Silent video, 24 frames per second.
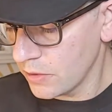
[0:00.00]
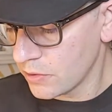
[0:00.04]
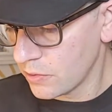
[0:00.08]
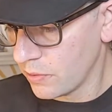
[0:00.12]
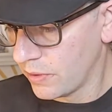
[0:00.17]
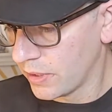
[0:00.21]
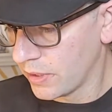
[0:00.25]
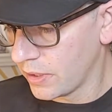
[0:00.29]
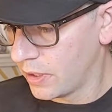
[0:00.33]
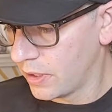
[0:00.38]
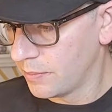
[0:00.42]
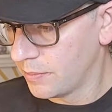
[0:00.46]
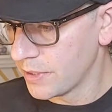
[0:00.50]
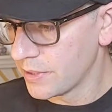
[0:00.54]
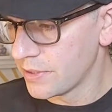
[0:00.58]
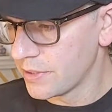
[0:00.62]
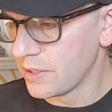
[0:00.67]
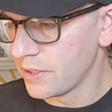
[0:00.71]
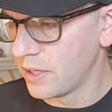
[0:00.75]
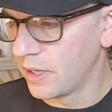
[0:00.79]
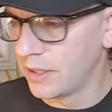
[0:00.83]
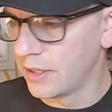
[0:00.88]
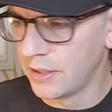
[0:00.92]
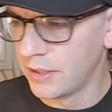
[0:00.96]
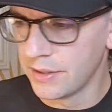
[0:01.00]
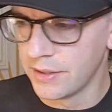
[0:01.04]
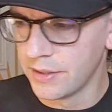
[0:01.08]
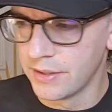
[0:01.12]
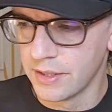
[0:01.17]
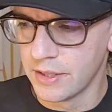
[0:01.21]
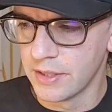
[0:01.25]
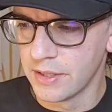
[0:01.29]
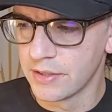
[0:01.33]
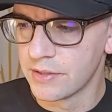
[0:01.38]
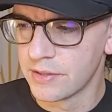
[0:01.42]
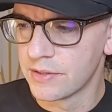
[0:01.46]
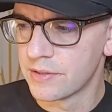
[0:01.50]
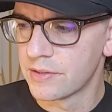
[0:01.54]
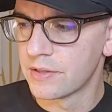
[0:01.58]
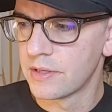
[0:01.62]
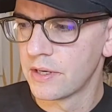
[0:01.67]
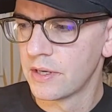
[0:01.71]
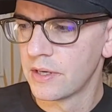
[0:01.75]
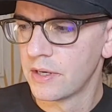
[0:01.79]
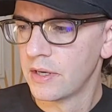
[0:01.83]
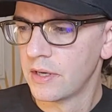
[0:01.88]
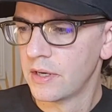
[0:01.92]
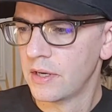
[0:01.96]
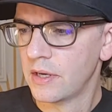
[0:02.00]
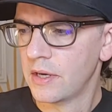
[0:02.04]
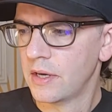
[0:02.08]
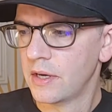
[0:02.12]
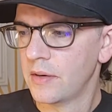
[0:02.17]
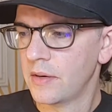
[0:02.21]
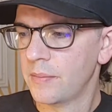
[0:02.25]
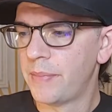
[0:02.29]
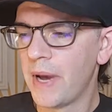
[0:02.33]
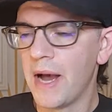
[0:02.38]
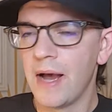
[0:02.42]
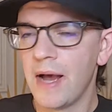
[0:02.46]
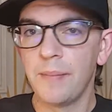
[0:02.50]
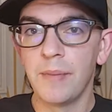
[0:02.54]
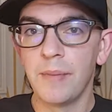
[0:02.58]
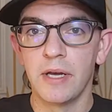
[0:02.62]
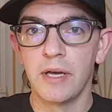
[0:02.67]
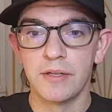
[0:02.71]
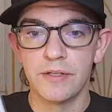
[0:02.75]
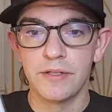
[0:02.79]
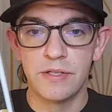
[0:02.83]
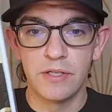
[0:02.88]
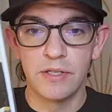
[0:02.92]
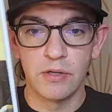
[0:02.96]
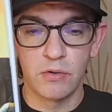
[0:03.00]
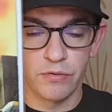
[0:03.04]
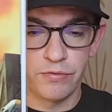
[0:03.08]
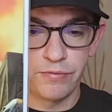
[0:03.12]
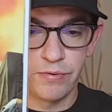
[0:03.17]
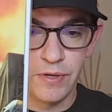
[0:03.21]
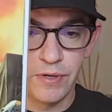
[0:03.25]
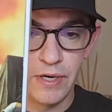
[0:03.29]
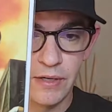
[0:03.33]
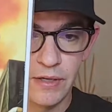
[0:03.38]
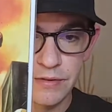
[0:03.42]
I got him to sign this Batman Secret Files